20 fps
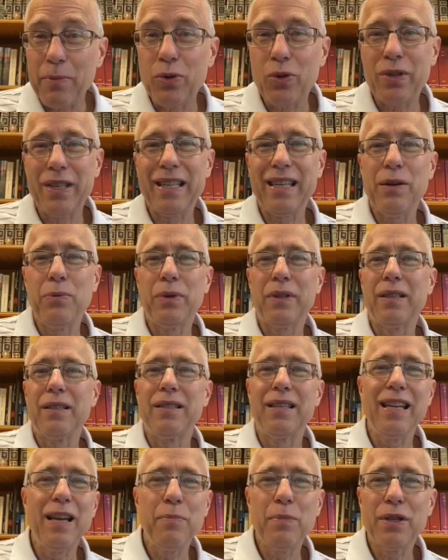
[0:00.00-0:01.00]
we see what the
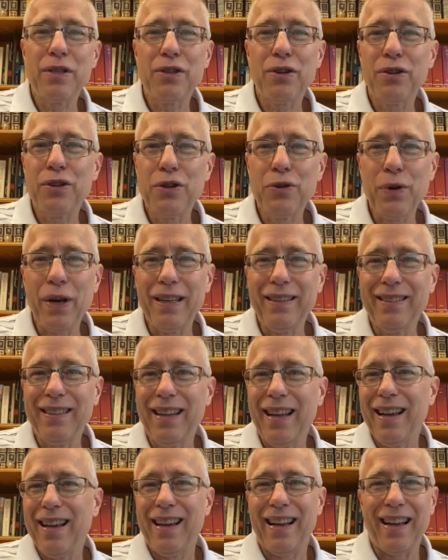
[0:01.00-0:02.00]
demons are doing.
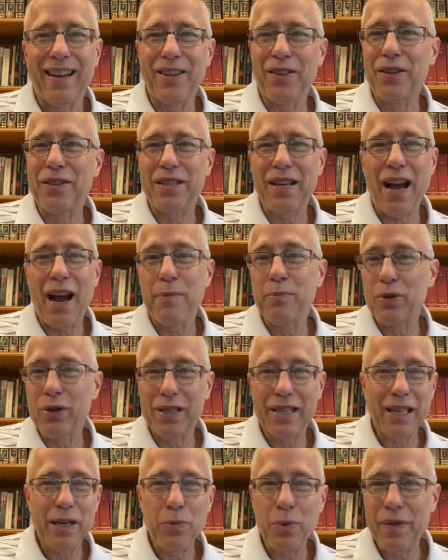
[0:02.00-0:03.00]
At other times we
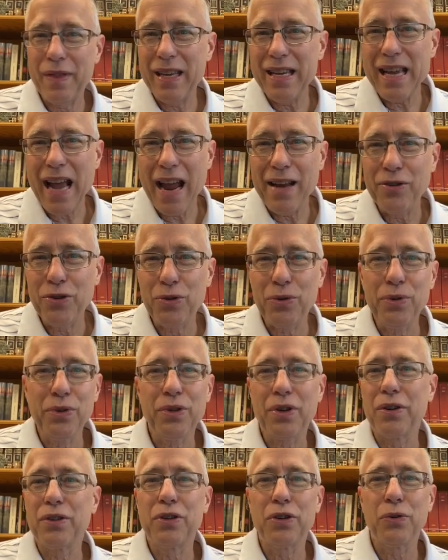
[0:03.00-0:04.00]
see what the angels
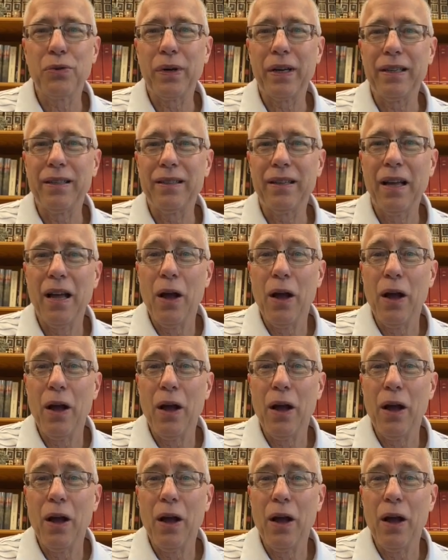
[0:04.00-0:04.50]
are doing.